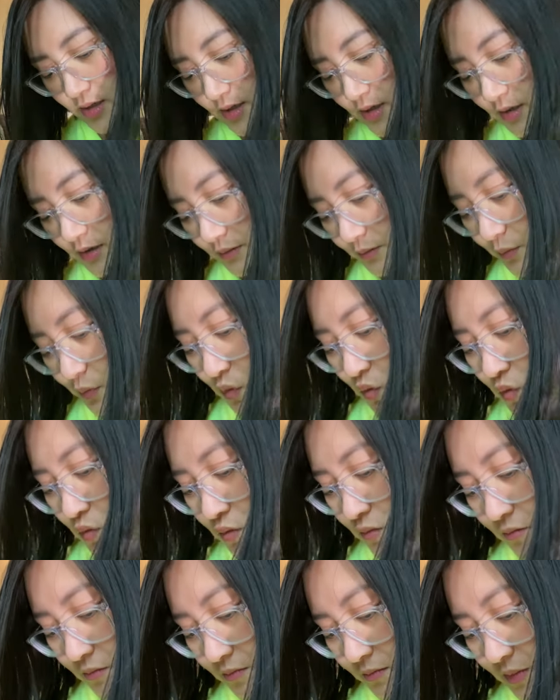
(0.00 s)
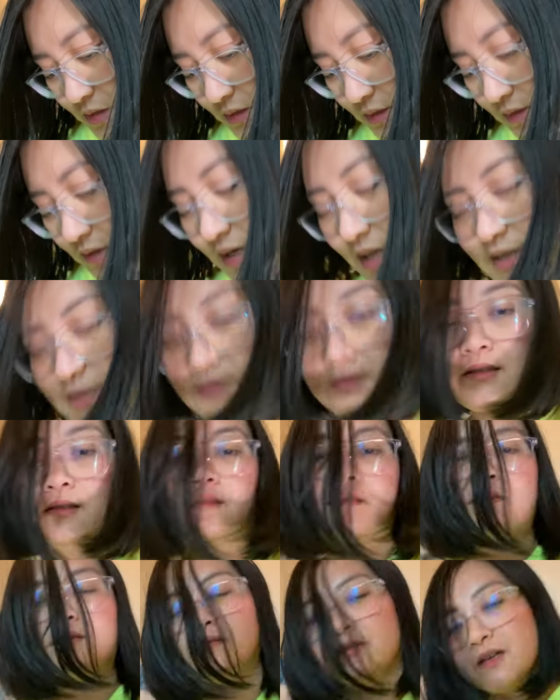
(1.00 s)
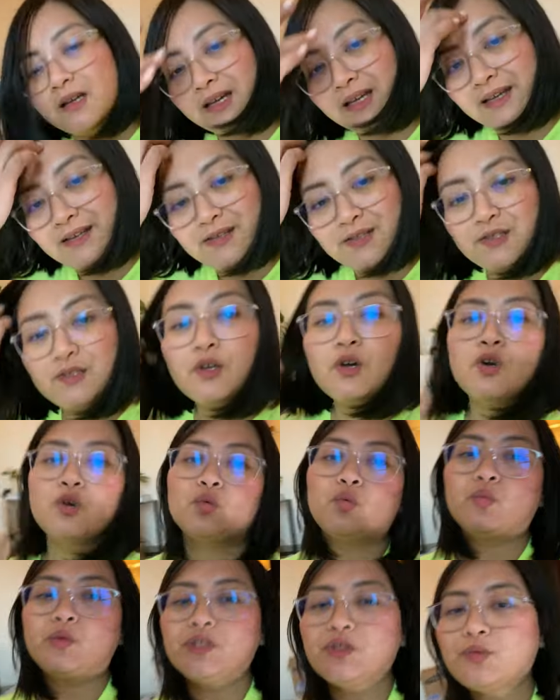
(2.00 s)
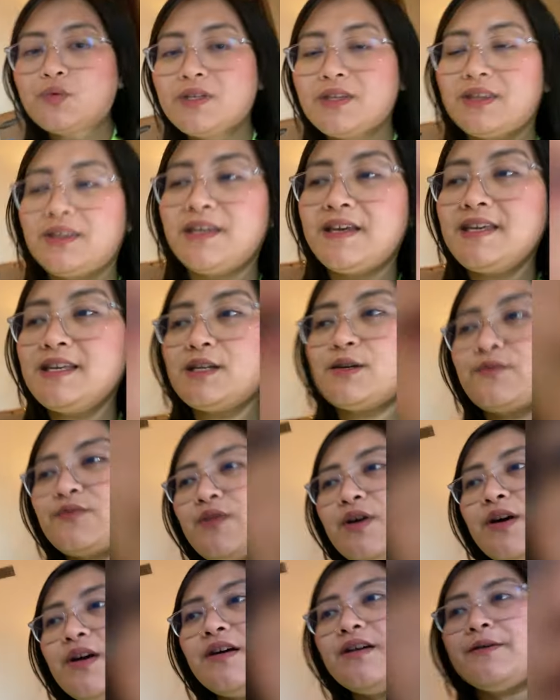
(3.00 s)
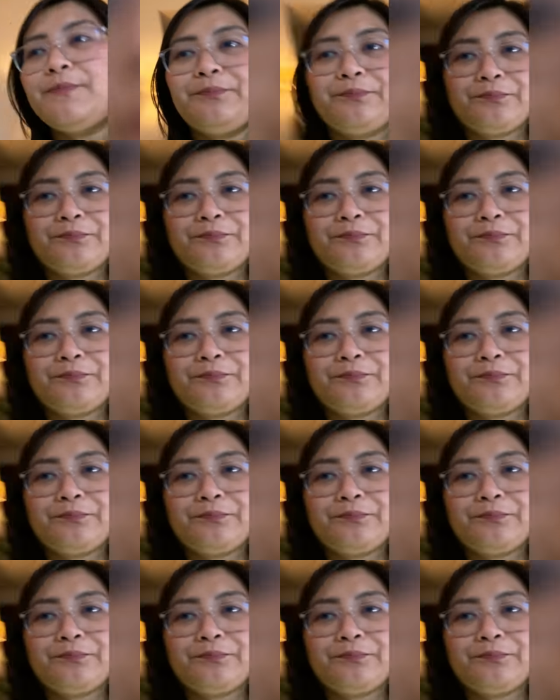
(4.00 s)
And boom, it's connected. So what do we think of the